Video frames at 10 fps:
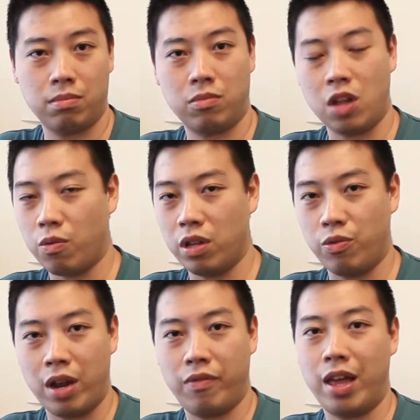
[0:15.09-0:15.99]
not really
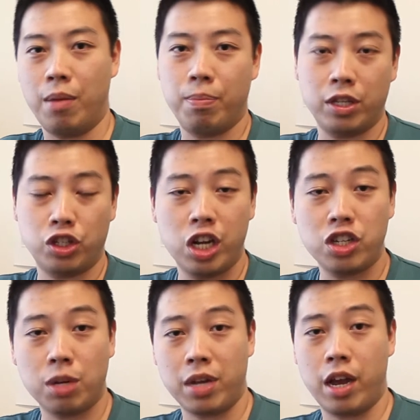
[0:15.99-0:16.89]
renovated, but
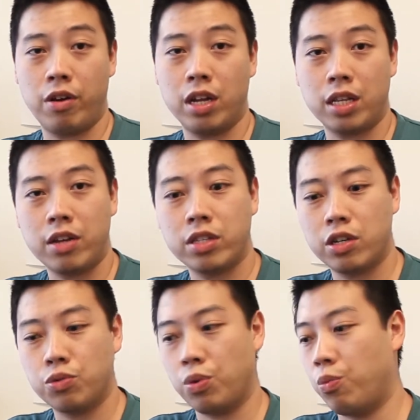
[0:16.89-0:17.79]
changed up the area
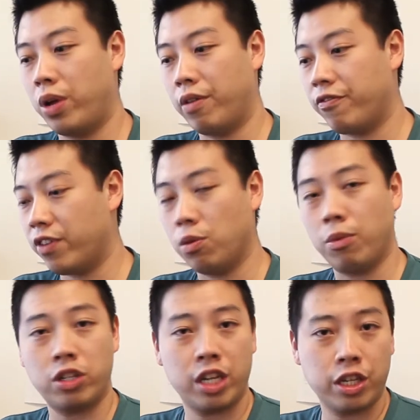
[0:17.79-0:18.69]
downstairs where we film
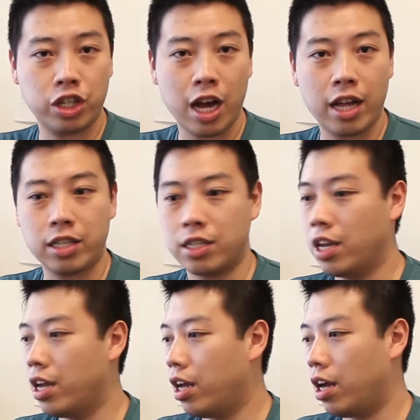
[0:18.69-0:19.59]
our Tink chats,
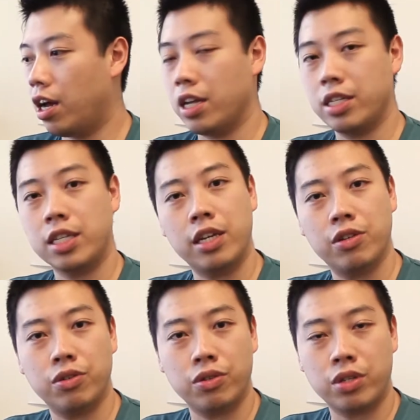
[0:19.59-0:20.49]

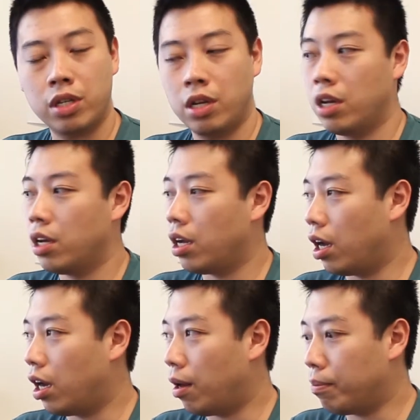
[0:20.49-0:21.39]
skills,
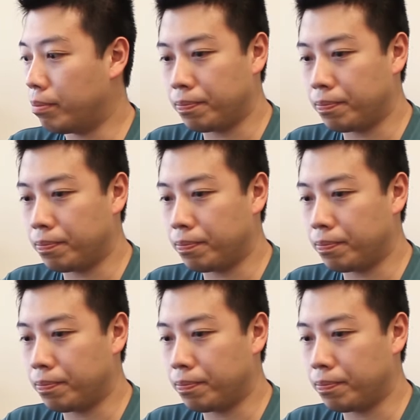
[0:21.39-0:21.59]
um,